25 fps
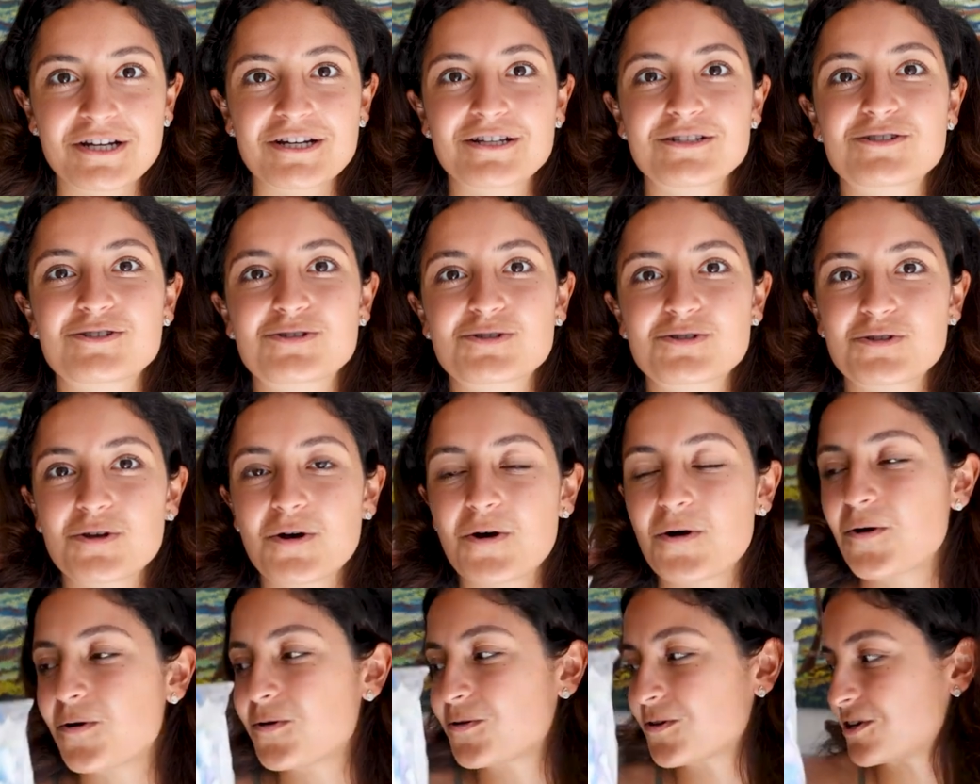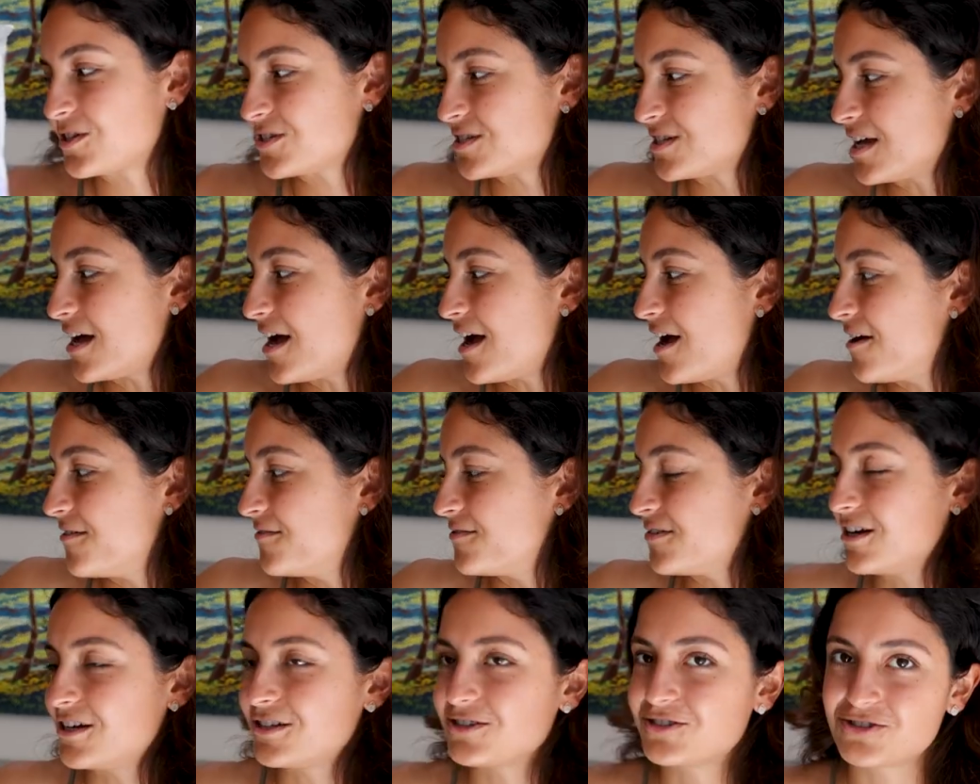it is so good to
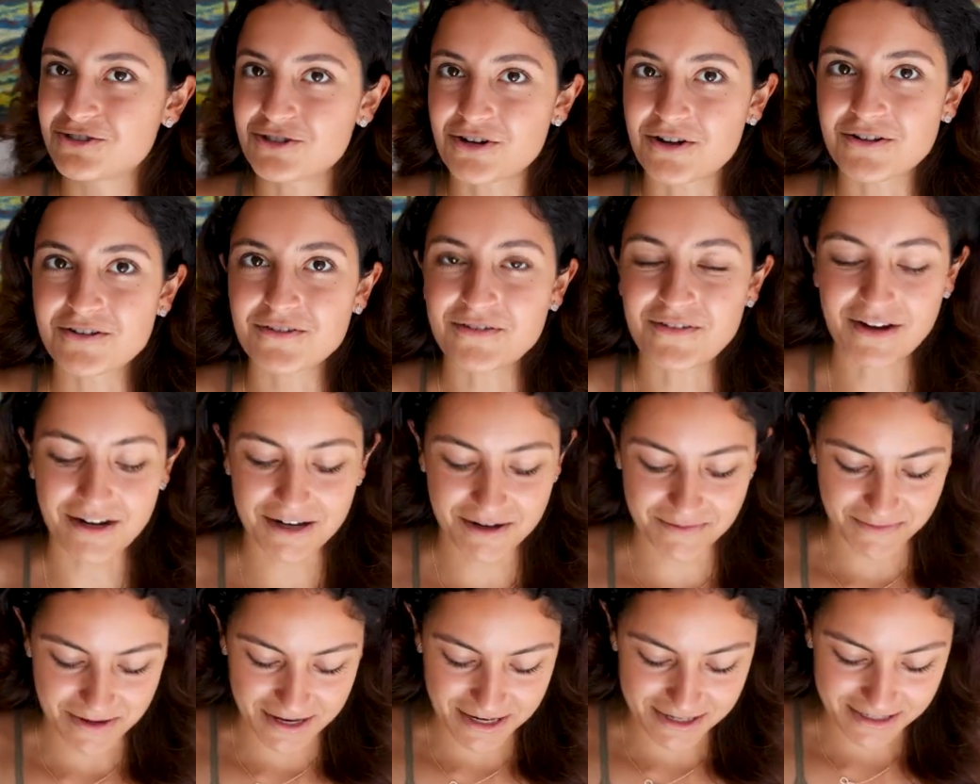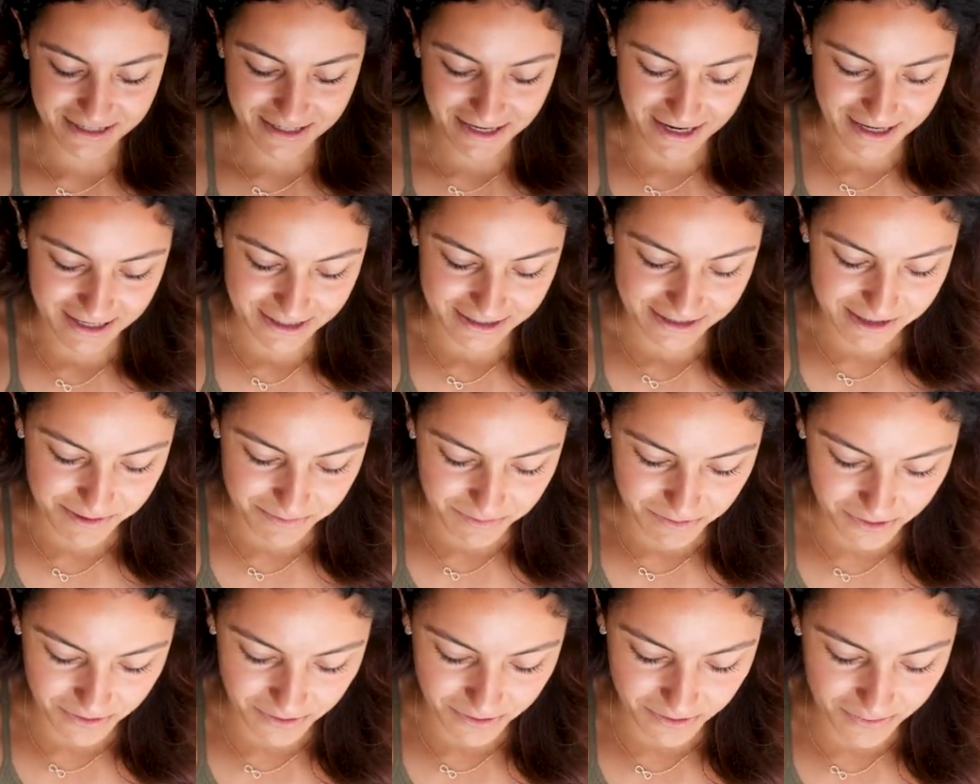have, and I strongly recommend getting
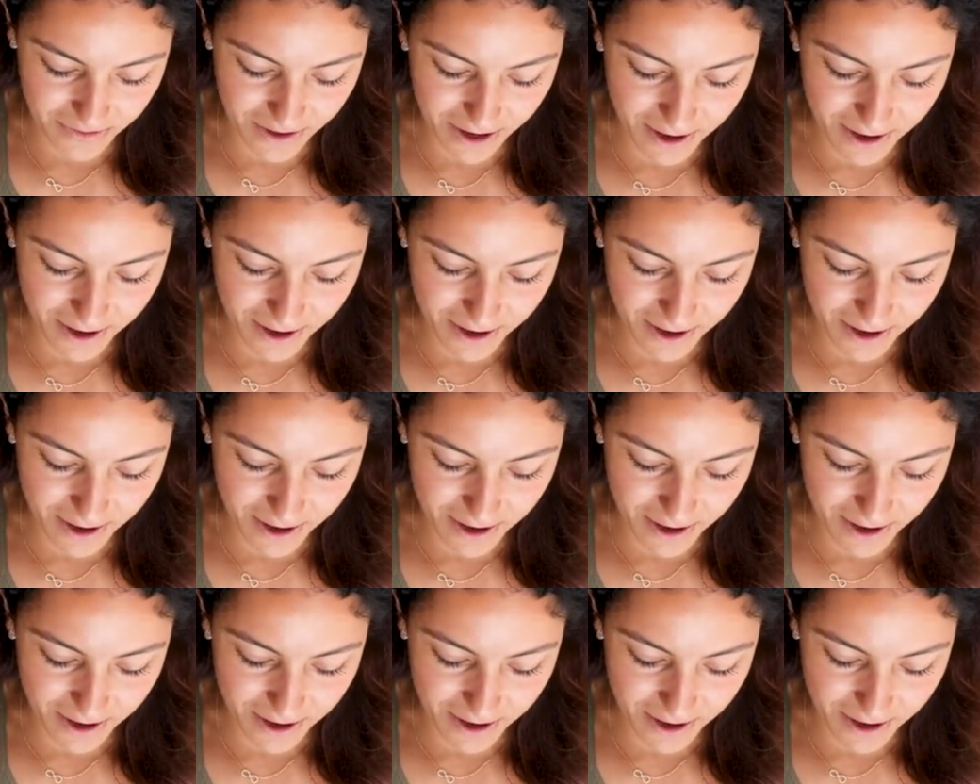something like